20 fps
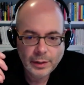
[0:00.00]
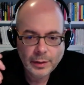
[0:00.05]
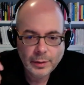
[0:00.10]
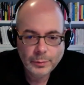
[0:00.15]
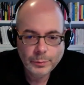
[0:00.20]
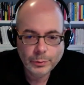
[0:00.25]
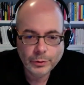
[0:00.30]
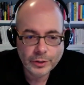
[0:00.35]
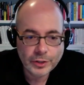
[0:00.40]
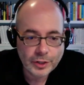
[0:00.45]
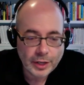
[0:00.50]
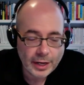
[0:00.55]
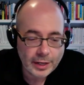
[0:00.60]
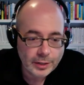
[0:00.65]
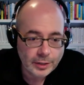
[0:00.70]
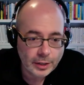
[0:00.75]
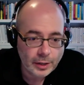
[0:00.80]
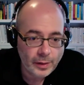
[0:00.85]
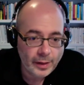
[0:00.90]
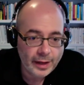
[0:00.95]

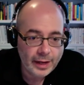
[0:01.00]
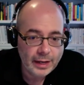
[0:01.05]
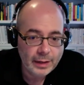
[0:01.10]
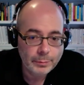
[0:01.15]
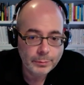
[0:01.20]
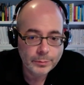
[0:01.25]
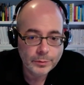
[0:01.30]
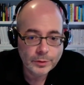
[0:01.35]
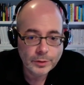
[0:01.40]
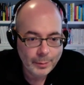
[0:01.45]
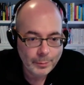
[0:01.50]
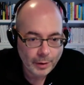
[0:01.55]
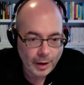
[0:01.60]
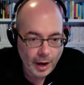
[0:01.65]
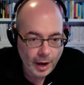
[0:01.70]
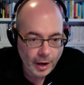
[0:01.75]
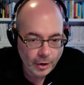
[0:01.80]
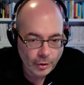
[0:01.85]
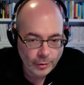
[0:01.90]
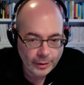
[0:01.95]
precise claims,
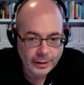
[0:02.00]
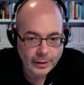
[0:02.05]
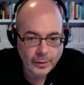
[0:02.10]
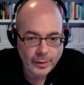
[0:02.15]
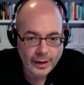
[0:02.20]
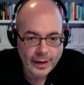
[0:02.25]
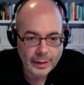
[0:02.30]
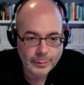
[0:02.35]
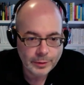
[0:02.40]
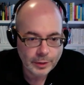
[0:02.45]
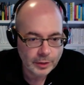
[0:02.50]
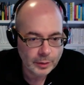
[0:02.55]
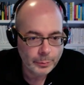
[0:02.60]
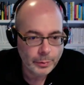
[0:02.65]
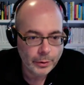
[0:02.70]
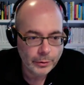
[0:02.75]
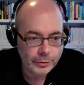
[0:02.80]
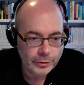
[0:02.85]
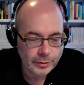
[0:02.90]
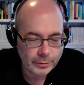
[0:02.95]
concrete claims, as
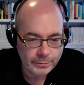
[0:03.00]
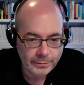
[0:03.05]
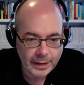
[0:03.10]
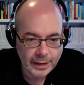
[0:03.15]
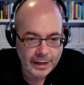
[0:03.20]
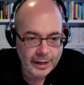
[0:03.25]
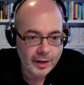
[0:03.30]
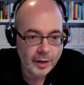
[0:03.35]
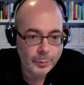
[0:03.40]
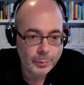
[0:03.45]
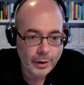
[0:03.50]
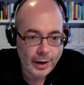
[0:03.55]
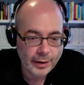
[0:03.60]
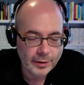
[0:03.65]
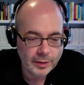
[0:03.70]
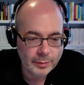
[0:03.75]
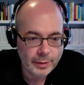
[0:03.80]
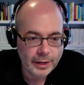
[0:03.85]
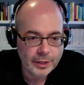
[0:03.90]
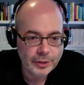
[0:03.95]
opposed to vague
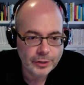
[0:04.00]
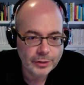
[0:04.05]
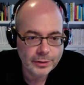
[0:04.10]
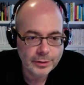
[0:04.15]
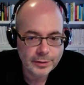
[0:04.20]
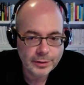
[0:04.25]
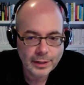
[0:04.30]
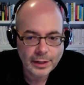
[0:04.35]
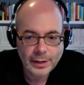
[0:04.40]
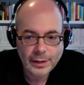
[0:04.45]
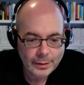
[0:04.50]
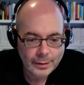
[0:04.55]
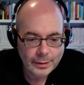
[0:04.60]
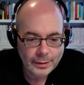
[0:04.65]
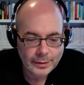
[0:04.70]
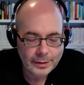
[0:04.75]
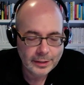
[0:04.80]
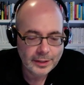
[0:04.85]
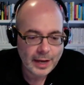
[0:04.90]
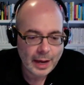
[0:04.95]
approximations.
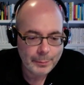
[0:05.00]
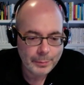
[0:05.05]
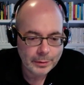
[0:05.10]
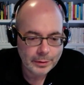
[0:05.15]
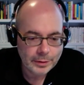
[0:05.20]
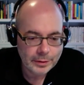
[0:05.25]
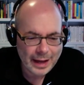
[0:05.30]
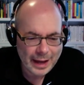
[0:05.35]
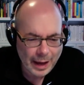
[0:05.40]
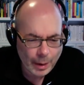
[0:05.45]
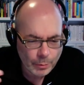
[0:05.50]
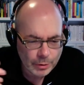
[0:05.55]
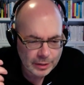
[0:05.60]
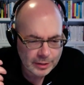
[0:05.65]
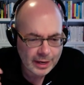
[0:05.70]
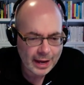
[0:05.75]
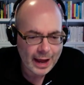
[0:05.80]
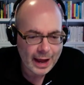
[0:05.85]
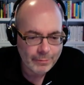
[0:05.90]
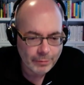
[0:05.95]
This happens, I wouldn't
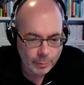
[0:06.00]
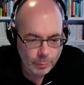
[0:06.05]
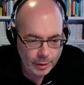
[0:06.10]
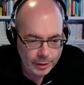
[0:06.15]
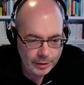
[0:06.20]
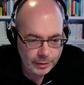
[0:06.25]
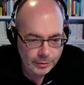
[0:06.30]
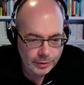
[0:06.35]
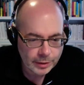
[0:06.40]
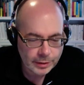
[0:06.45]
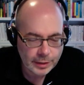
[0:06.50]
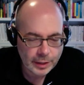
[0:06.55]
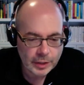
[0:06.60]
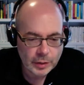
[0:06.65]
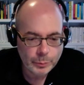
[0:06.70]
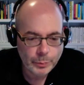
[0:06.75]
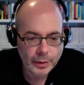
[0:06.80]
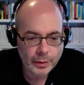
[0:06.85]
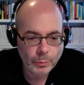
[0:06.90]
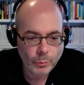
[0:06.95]
say everyone uses this,
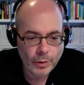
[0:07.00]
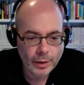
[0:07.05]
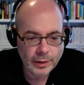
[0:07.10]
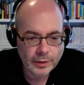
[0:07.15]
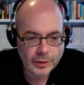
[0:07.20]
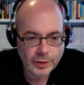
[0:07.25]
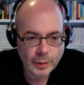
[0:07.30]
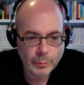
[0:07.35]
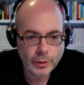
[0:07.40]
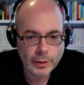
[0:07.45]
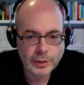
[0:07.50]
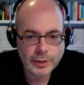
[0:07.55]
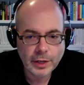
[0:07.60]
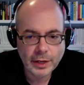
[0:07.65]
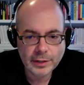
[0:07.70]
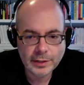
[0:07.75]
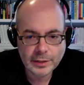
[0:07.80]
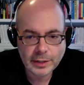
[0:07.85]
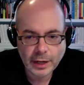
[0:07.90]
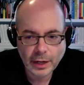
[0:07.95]
but when someone
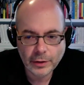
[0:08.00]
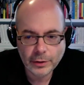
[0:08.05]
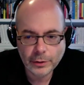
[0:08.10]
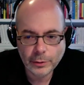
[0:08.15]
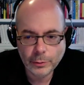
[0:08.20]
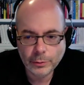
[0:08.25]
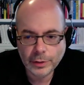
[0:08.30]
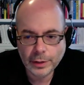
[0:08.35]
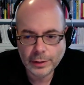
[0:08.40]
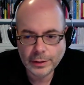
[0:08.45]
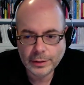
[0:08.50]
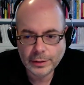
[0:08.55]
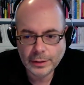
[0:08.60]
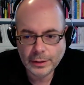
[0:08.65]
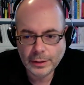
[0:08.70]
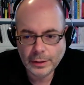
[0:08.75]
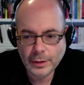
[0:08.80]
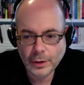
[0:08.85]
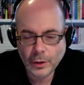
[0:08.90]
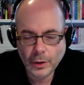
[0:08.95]
does tell you that
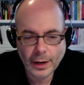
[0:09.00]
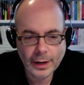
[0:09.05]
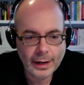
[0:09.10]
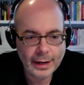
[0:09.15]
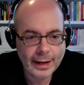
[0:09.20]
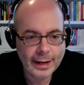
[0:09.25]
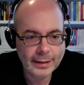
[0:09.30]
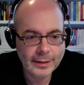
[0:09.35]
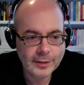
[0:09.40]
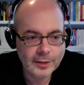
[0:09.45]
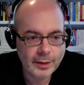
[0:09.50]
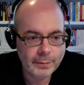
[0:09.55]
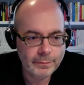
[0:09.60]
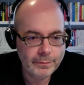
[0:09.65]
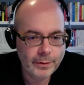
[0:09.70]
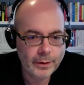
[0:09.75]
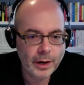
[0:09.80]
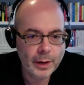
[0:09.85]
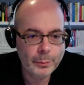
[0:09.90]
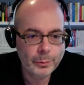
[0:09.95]
you're going to get some
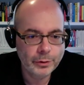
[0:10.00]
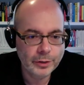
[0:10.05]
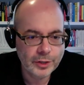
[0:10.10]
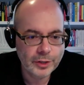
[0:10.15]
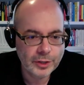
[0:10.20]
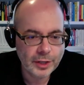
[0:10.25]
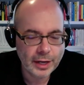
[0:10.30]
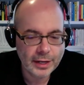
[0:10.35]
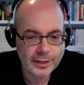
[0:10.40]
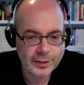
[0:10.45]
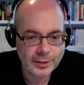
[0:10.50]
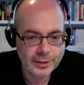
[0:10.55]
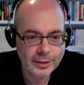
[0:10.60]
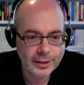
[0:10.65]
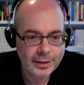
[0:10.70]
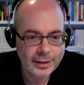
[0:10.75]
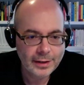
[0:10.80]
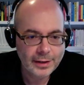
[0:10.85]
very precise